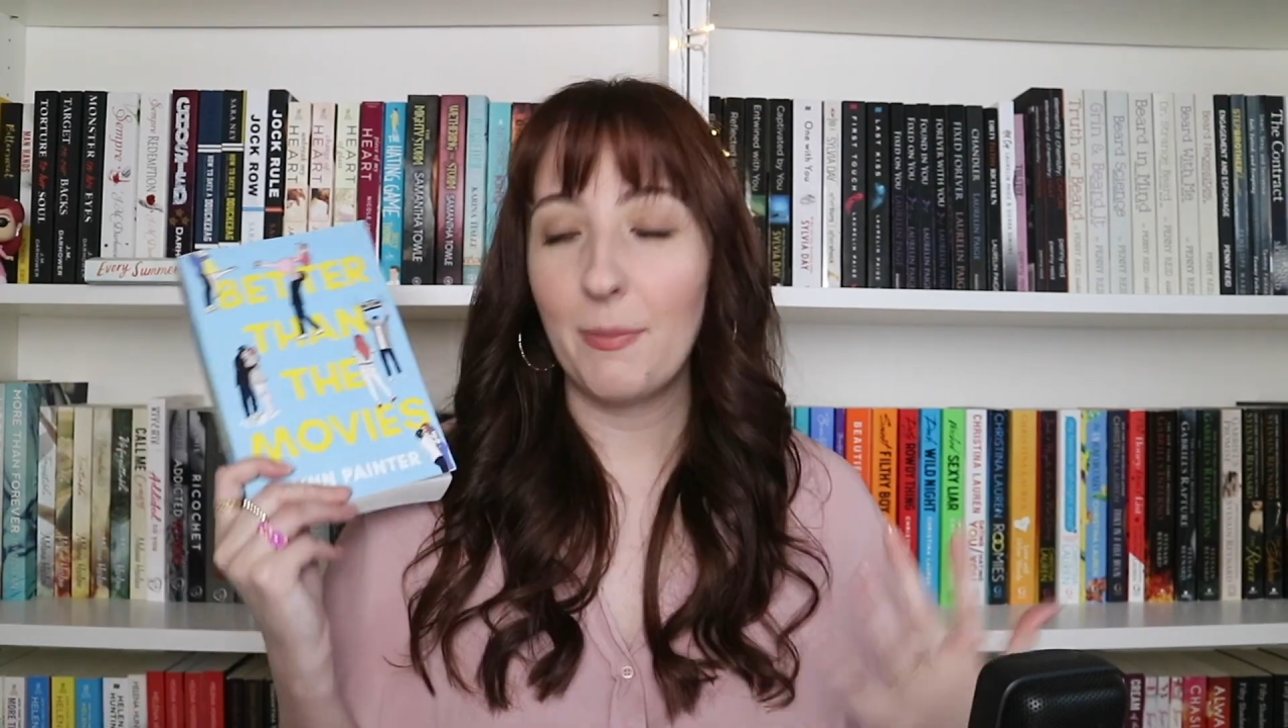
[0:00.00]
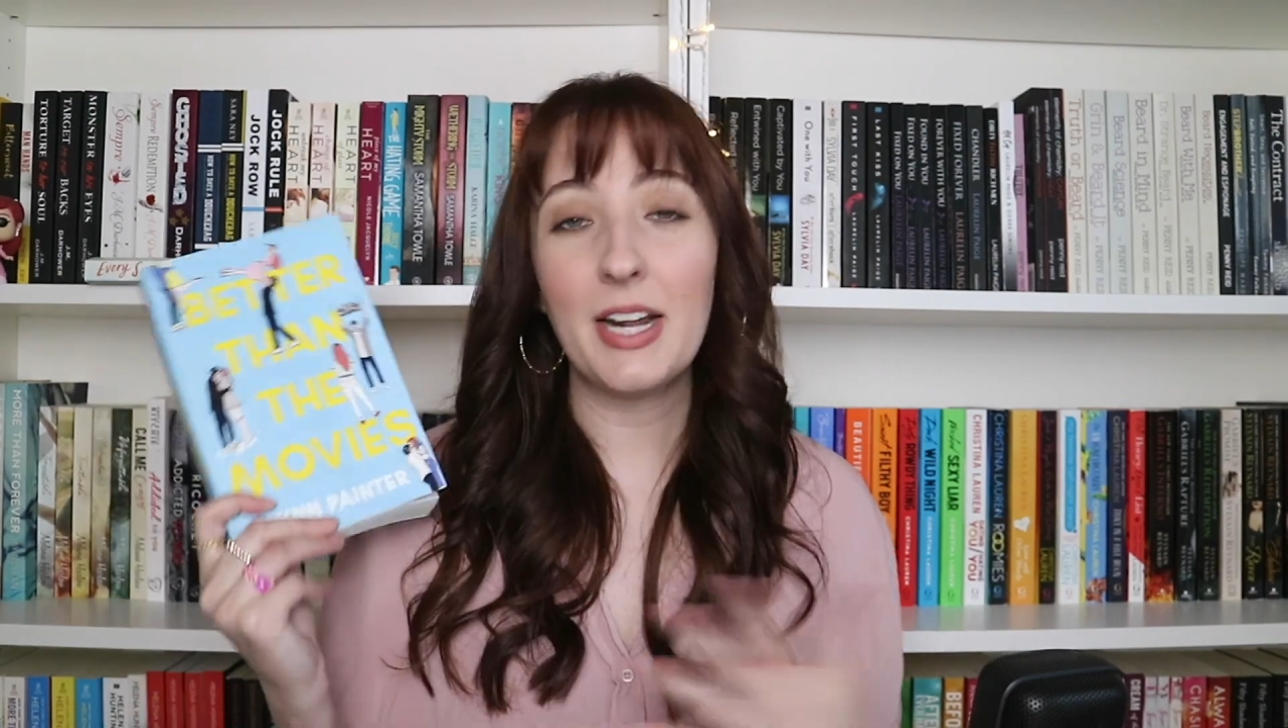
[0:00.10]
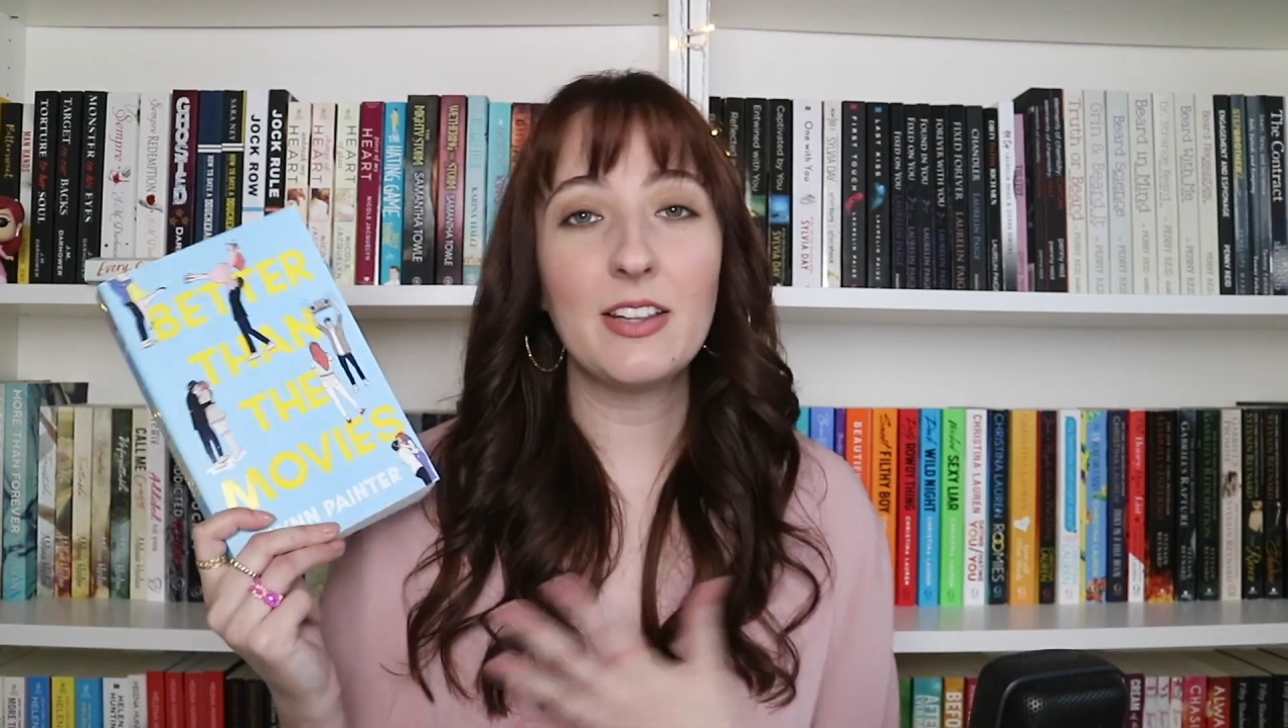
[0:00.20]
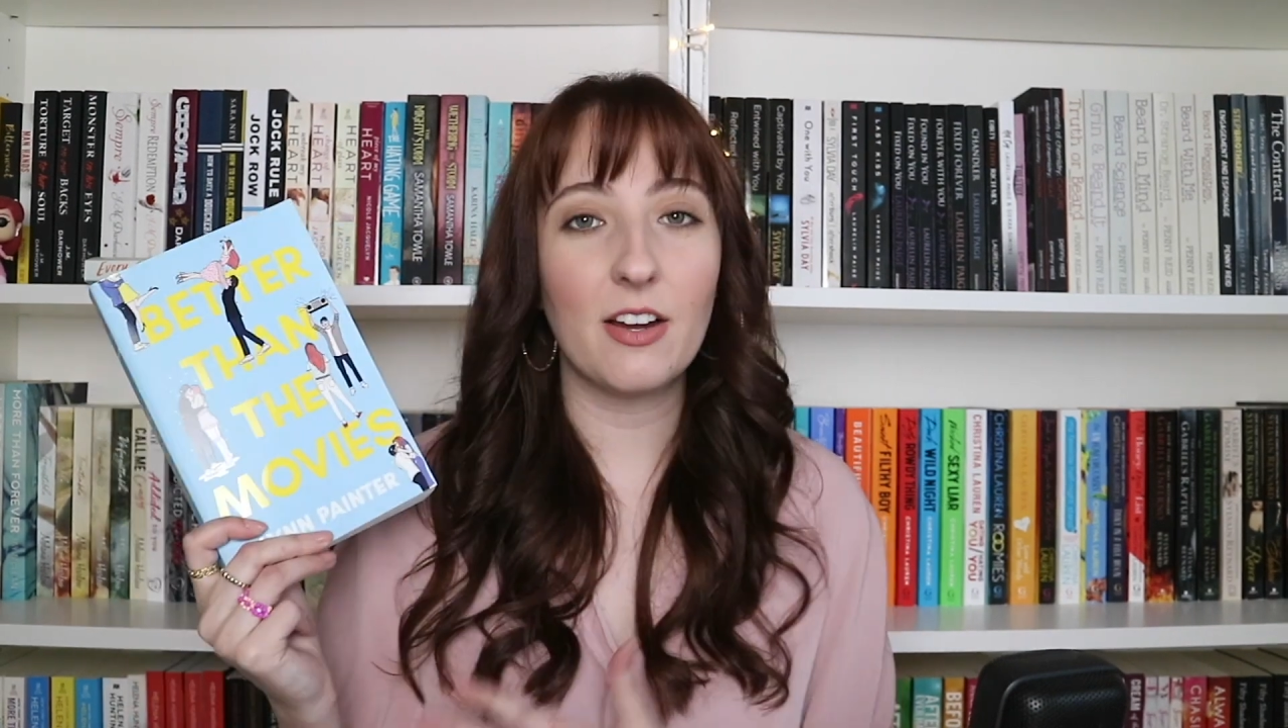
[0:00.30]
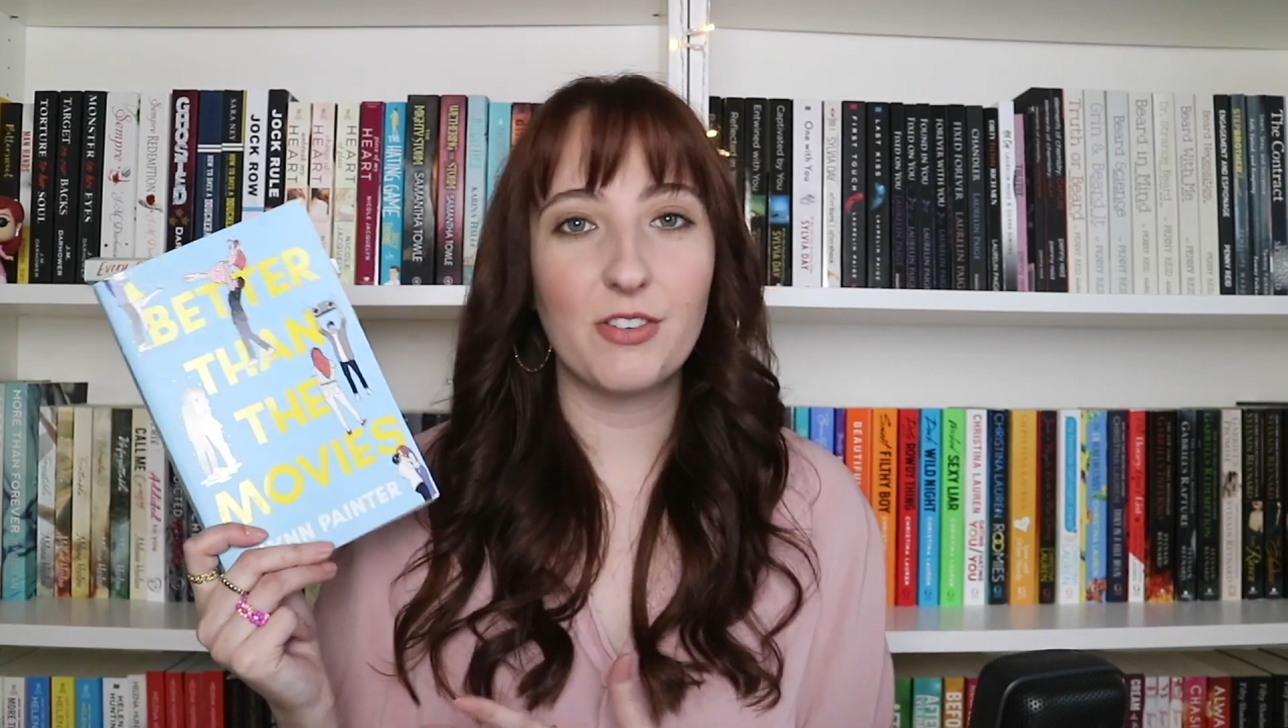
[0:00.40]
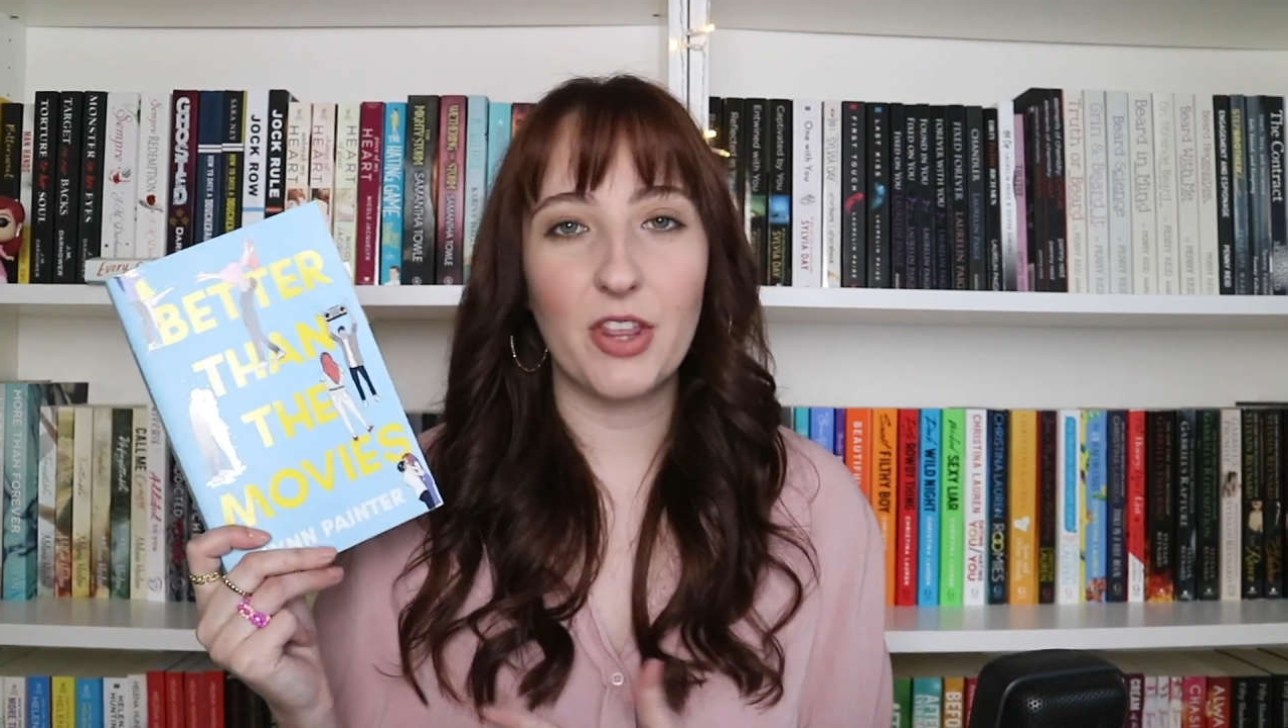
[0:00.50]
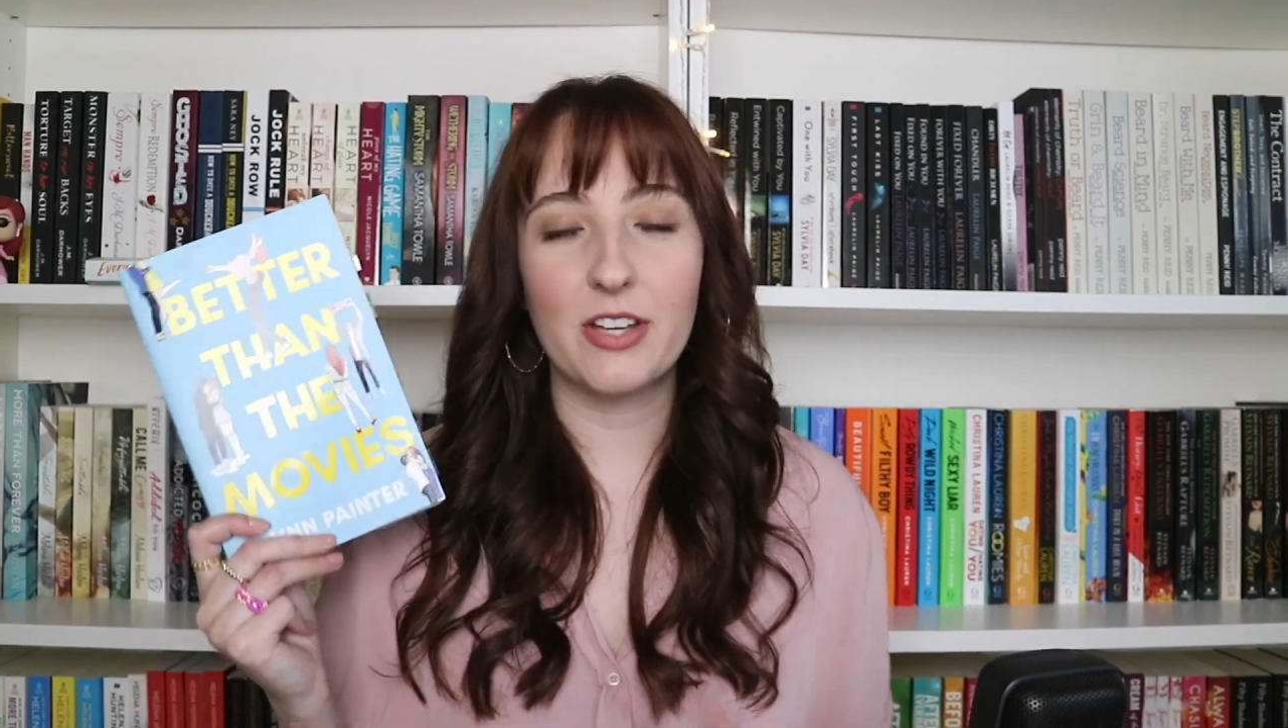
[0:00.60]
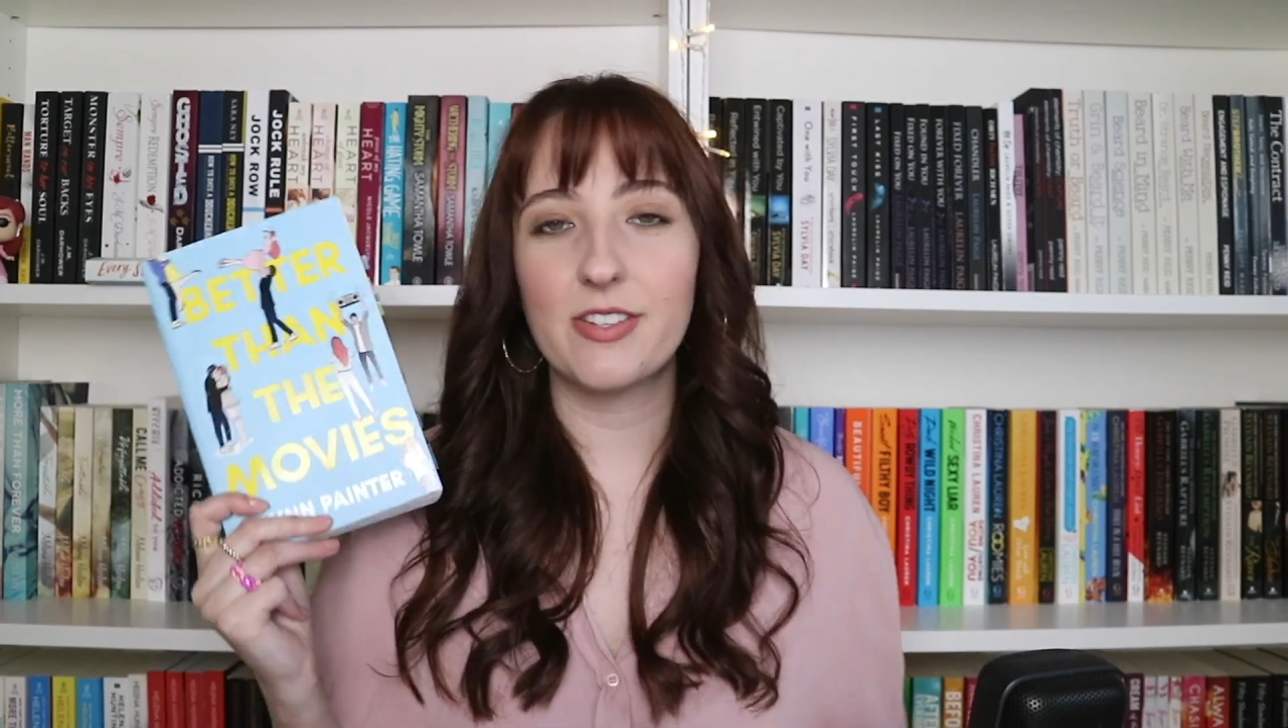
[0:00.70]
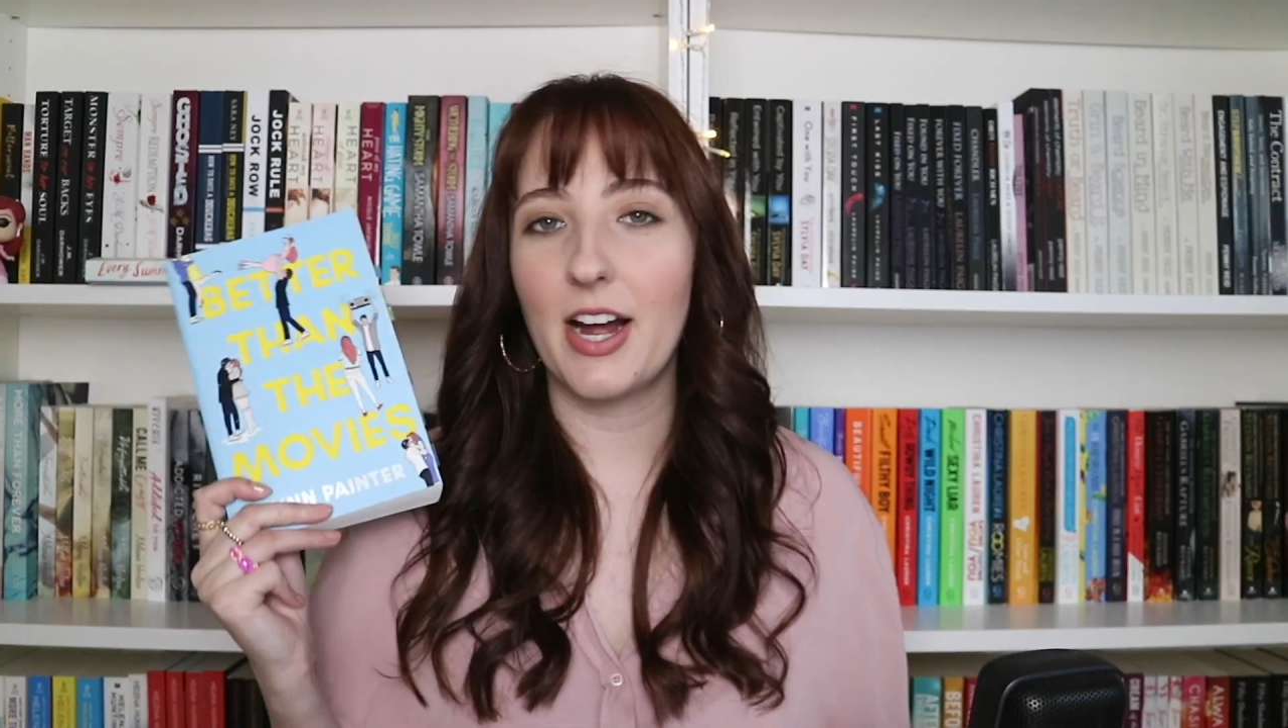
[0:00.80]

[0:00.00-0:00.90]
But I loved this.